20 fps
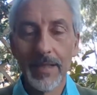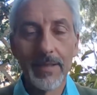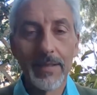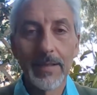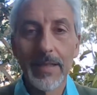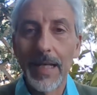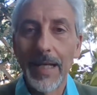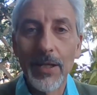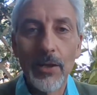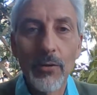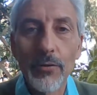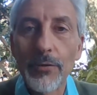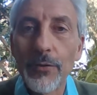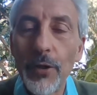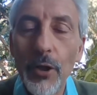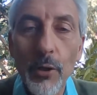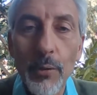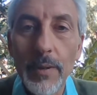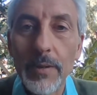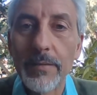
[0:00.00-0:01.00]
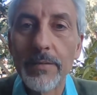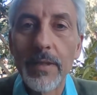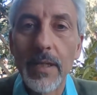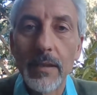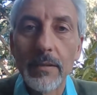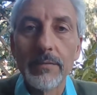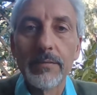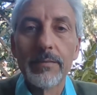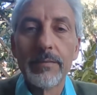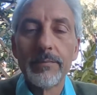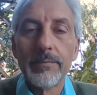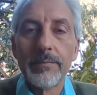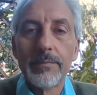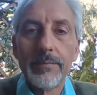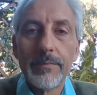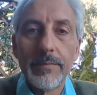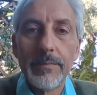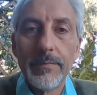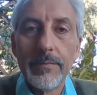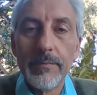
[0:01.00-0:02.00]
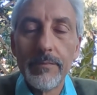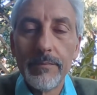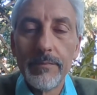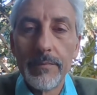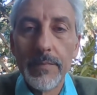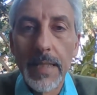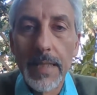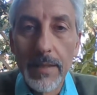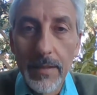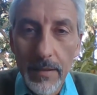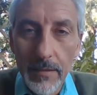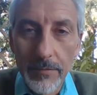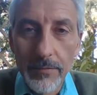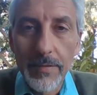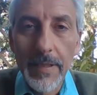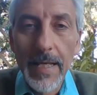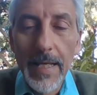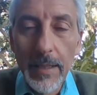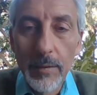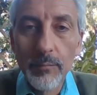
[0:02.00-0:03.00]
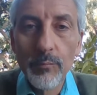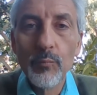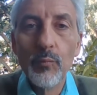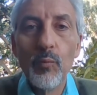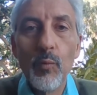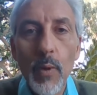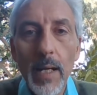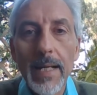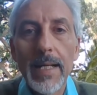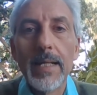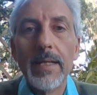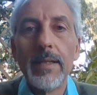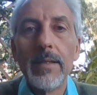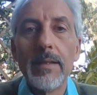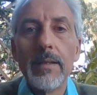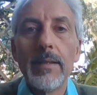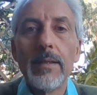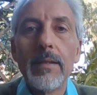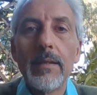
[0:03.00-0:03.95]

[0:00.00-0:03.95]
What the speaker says: cannot know itself in the same way